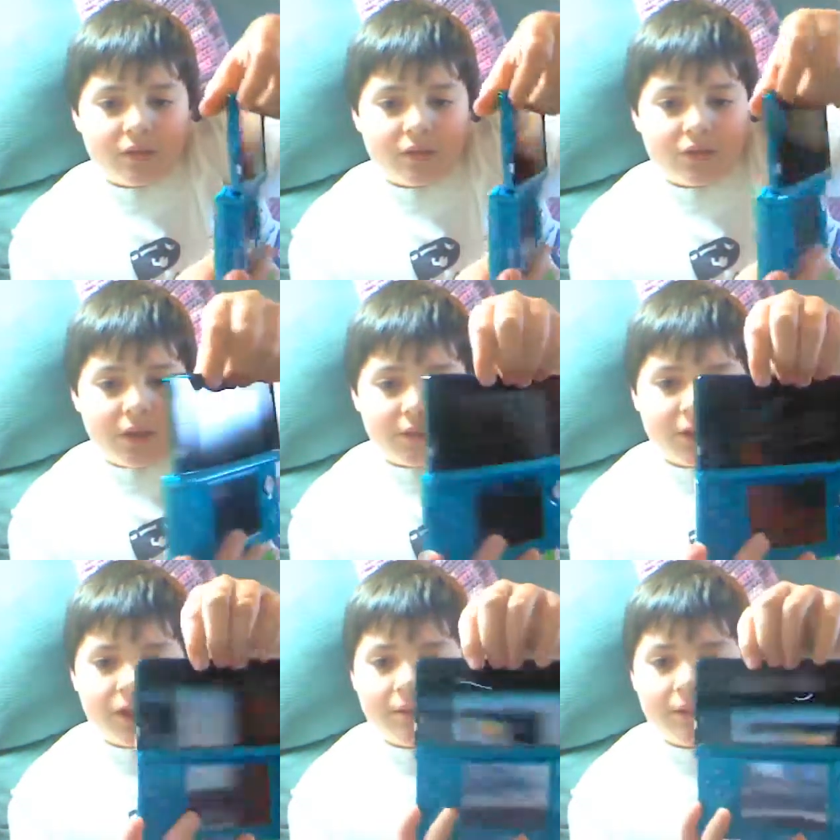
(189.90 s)
So I'm going
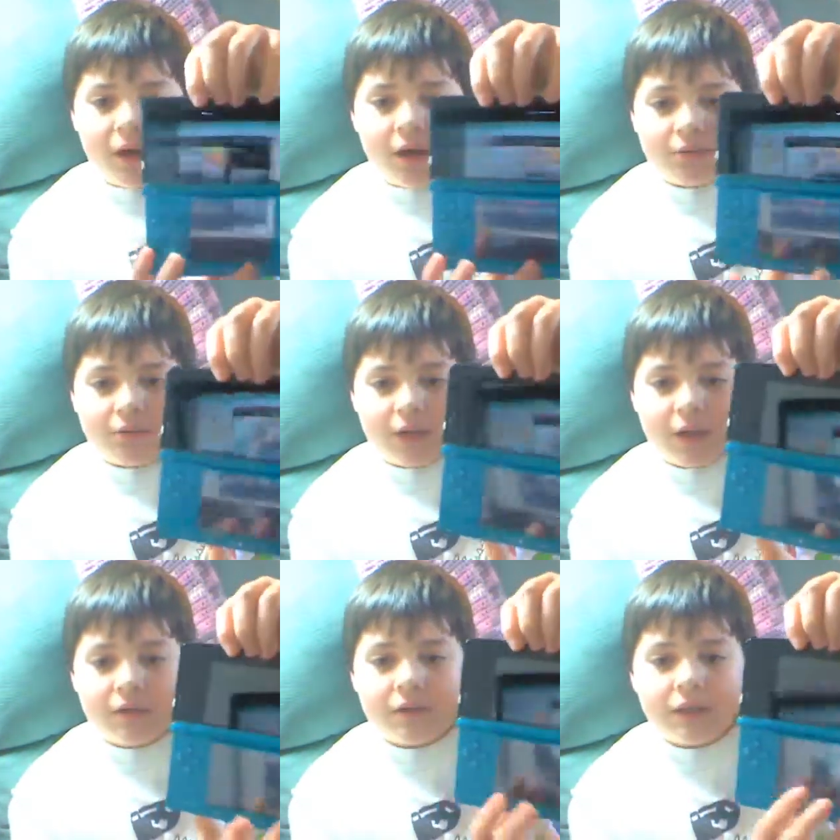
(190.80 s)
to keep it off for
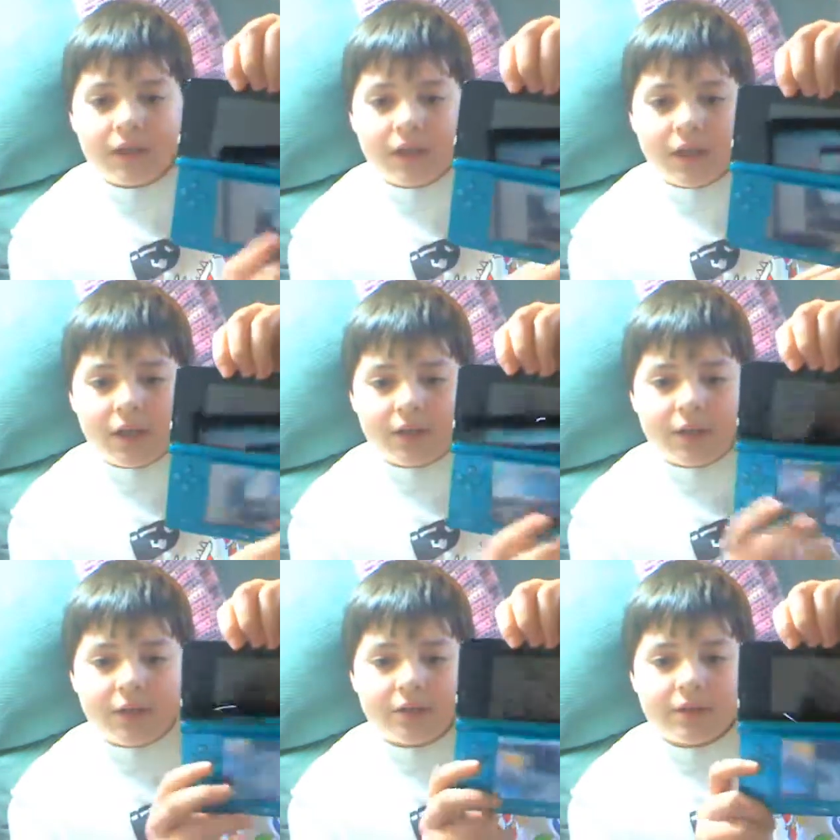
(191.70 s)
now. Another